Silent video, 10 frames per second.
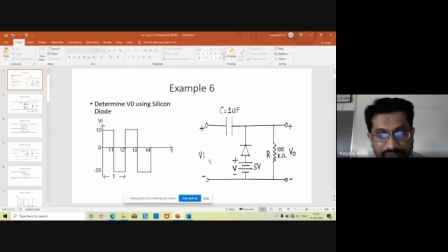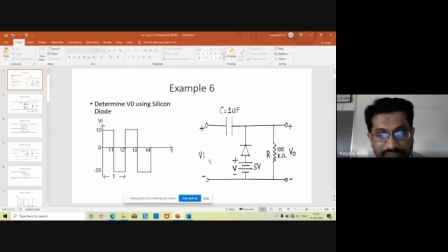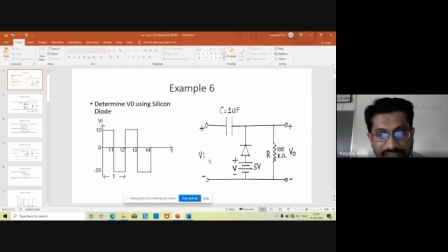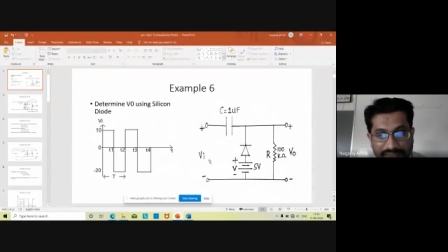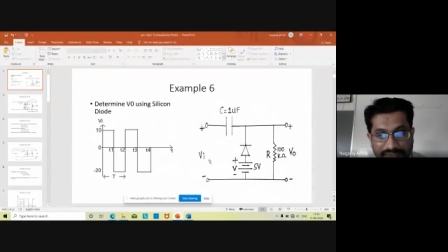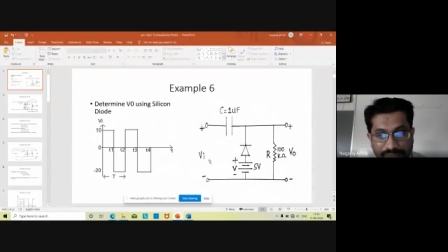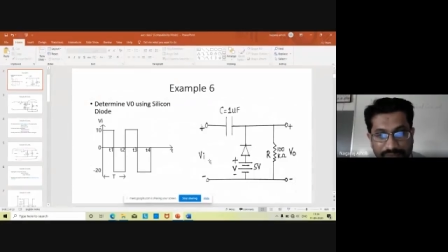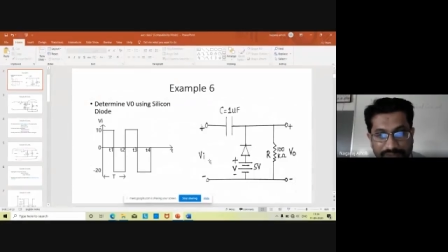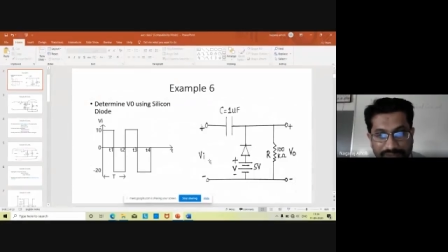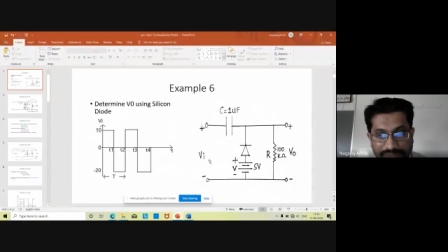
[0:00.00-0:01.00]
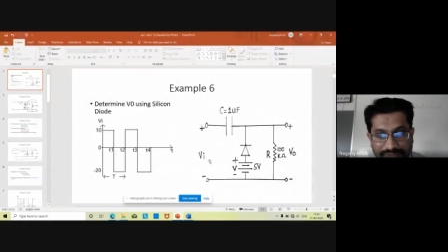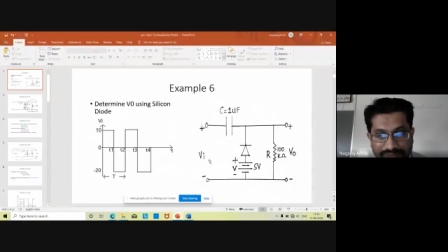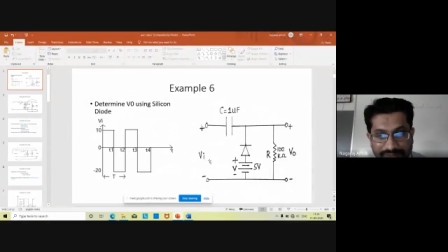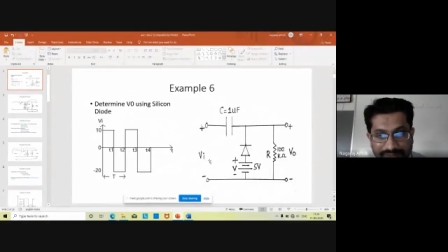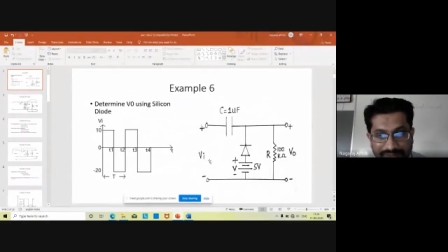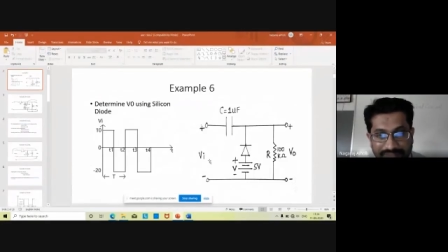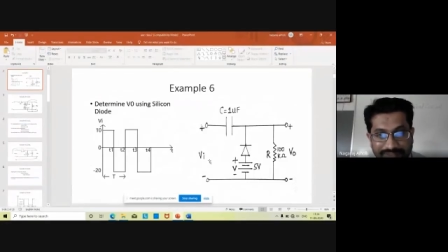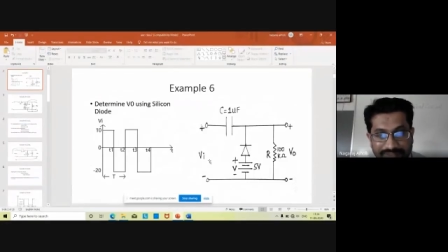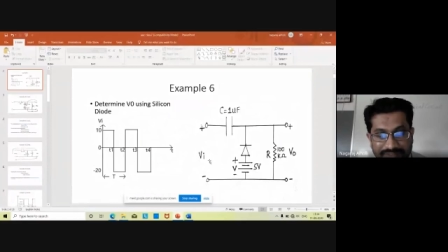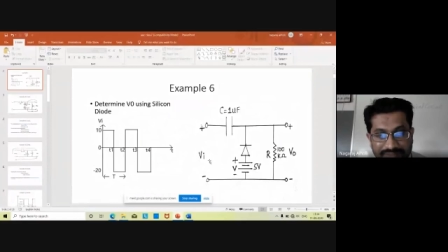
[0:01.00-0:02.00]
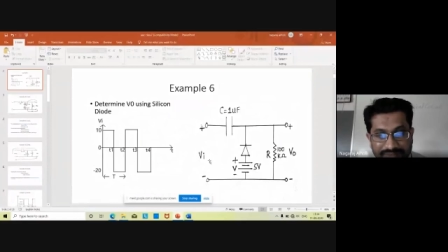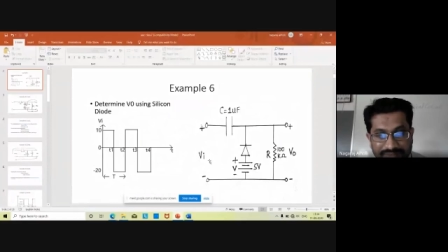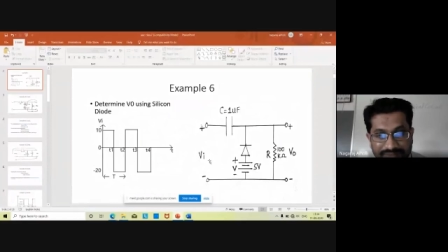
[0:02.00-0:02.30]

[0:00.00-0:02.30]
Students can ask the questions, right?